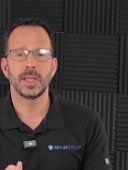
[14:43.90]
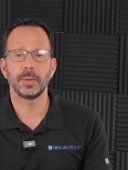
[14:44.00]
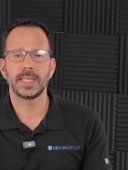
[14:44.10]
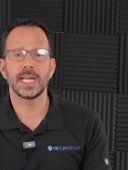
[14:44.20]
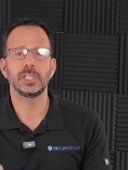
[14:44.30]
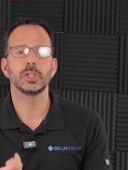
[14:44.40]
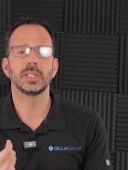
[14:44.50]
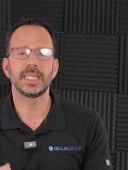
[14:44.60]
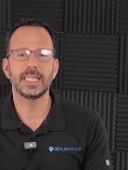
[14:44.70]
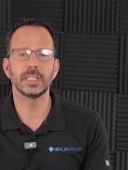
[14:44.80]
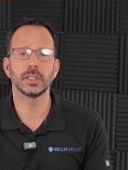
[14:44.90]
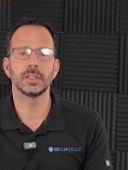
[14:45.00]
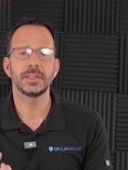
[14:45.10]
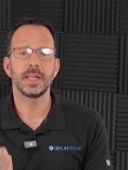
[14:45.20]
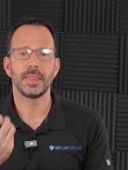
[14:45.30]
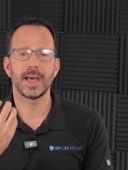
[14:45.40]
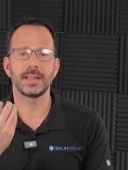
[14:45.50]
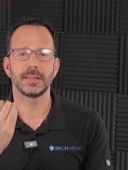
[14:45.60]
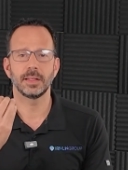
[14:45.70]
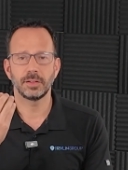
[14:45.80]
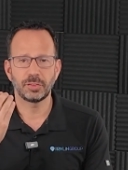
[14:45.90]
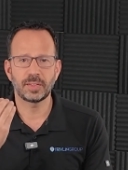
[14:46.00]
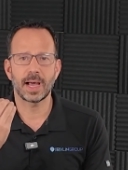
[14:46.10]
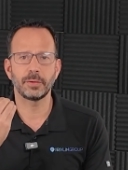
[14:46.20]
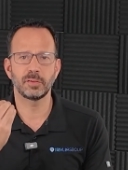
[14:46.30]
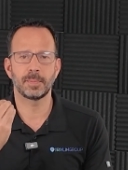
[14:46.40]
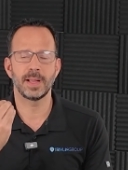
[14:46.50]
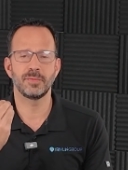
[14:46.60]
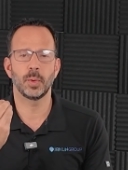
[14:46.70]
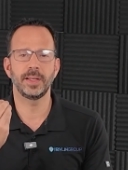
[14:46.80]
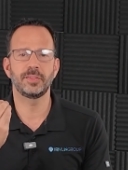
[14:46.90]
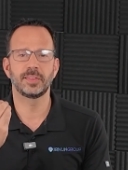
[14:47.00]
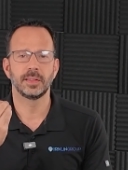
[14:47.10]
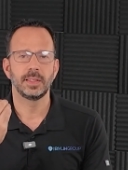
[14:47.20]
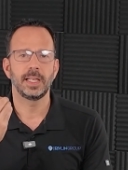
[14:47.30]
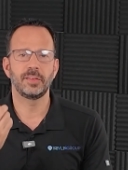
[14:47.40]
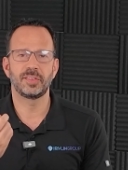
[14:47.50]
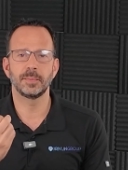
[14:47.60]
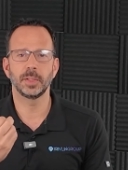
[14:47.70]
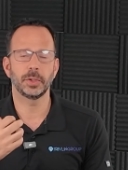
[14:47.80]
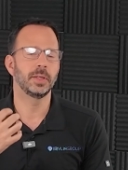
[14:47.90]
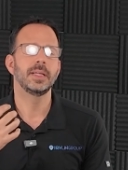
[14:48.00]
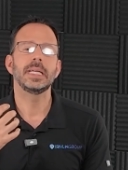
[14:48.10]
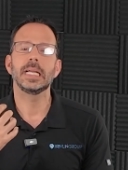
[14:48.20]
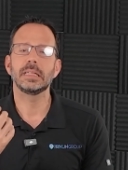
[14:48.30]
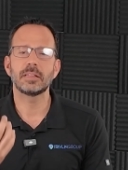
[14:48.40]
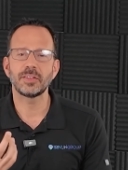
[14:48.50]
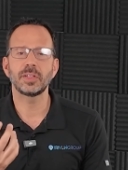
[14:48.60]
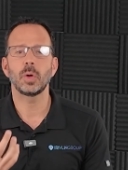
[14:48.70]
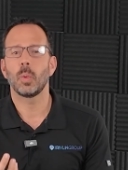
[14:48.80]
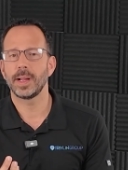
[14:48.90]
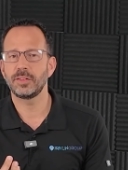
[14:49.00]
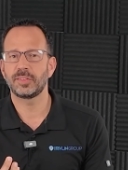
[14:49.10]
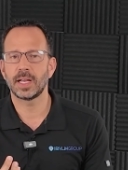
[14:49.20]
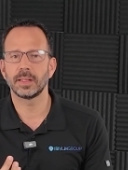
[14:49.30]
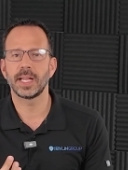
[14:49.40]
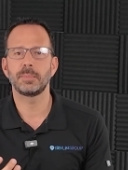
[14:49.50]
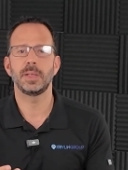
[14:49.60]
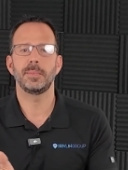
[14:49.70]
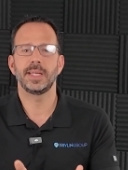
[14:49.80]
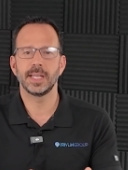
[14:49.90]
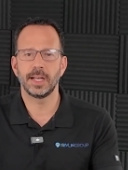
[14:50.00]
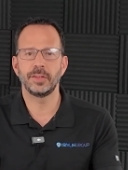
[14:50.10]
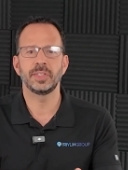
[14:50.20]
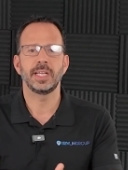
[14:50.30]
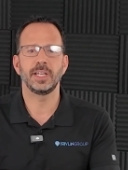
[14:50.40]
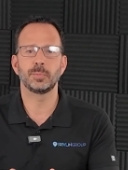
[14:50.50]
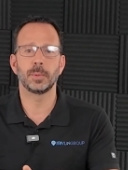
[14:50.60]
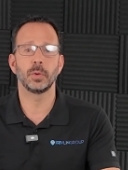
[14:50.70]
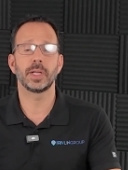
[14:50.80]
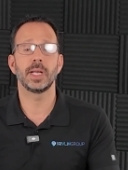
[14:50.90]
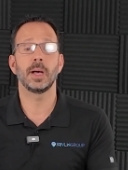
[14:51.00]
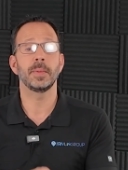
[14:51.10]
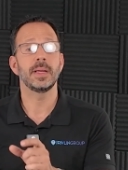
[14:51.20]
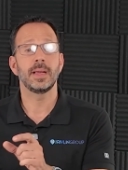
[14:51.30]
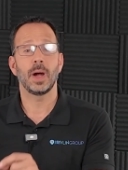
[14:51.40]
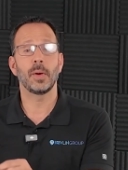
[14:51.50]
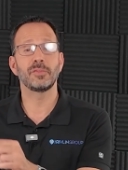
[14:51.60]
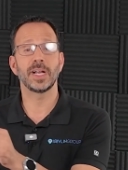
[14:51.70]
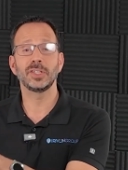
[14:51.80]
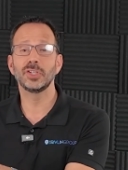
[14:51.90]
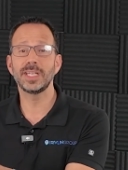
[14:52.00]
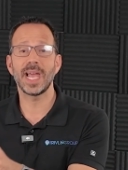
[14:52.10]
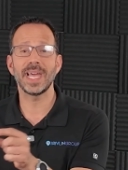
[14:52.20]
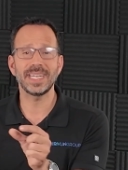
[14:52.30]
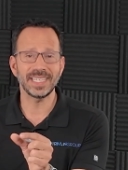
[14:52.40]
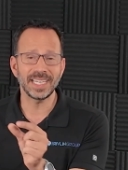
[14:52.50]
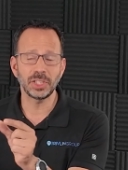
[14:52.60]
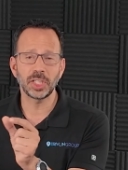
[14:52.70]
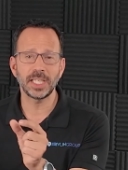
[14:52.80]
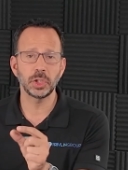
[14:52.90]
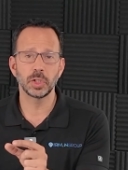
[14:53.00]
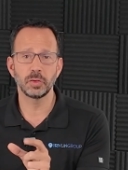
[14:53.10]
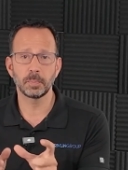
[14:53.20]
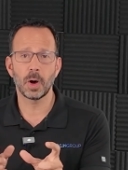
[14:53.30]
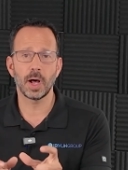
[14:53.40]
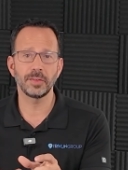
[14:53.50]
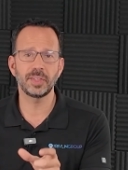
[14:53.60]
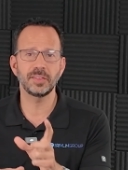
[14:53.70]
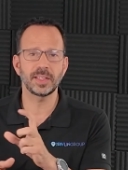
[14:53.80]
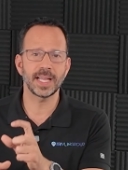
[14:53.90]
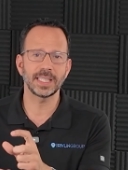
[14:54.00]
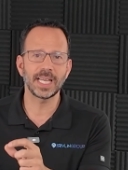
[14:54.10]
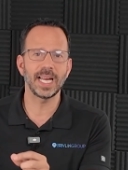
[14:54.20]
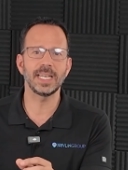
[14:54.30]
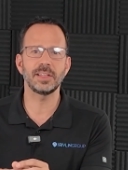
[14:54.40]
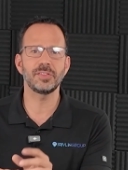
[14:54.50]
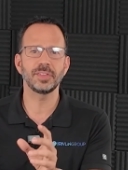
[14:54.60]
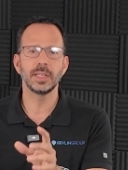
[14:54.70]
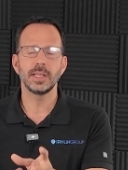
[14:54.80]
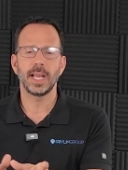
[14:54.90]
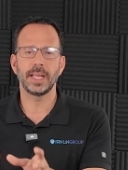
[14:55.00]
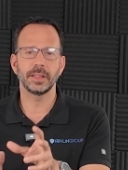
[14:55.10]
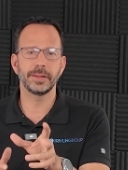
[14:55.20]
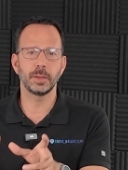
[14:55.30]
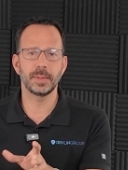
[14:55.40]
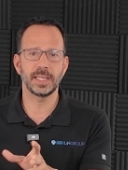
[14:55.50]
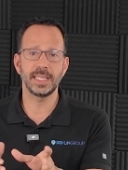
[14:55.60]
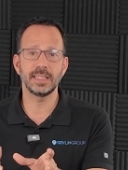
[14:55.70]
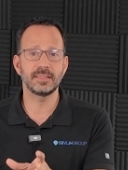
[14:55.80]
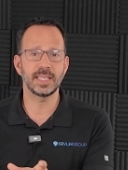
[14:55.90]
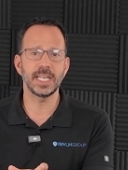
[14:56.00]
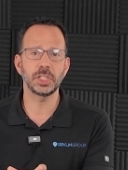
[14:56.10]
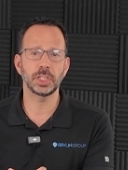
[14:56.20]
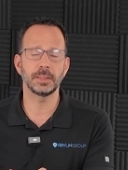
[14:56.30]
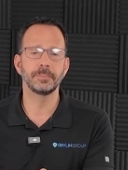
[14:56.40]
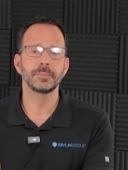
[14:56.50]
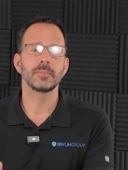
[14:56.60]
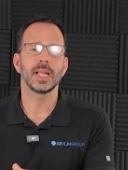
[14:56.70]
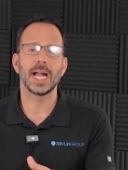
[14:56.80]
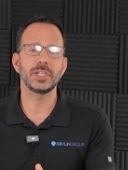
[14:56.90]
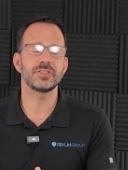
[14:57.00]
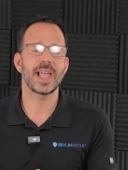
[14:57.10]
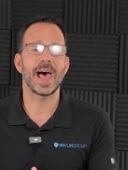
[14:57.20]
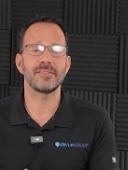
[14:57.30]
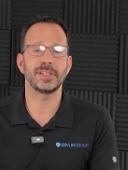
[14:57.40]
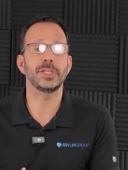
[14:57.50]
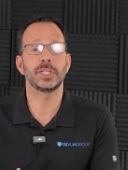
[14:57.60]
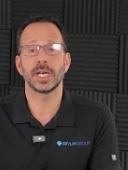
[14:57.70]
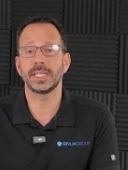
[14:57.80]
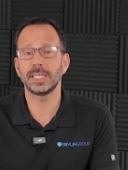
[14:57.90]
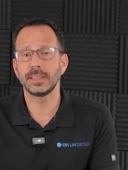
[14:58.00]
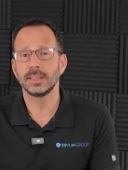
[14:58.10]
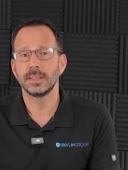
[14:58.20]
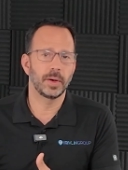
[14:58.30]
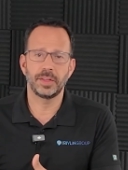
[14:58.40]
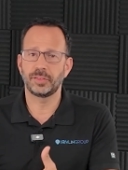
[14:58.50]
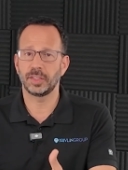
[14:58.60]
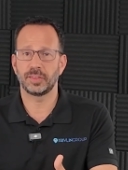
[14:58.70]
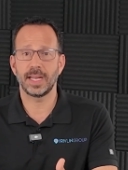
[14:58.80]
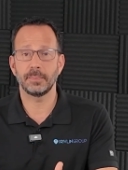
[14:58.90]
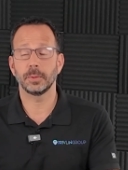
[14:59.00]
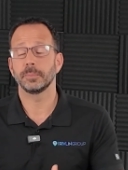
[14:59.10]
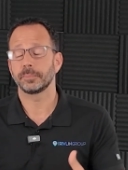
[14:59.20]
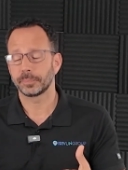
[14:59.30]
Now again, you'll hear that the sound of my voice is similar. It doesn't quite sound like me because it's broken up. However, I could edit and change those pauses and that cadence and a little bit of the intonation. I just haven't done it for this example.